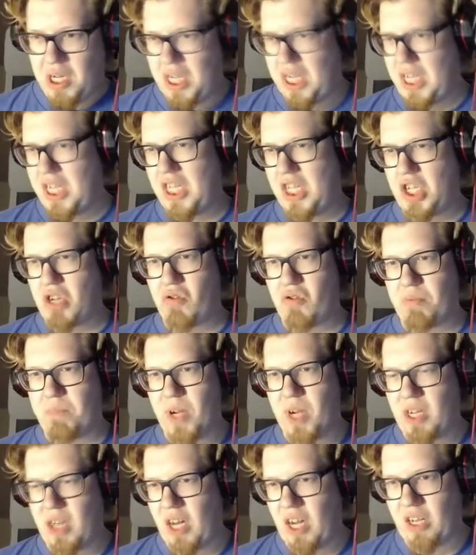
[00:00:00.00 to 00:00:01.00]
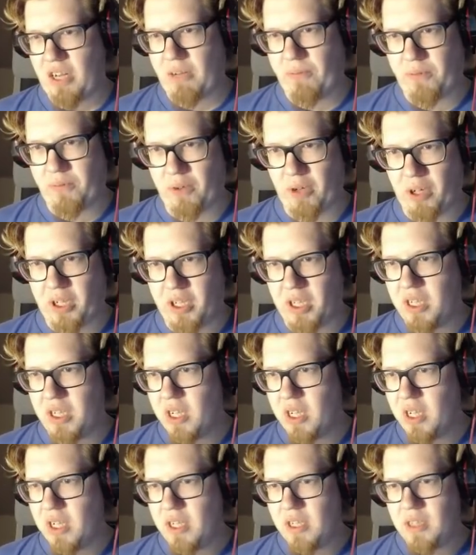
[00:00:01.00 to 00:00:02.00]
I need to speak like fucking...
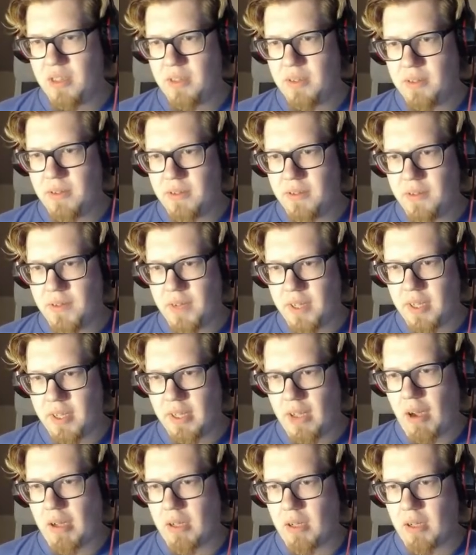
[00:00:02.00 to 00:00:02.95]
Now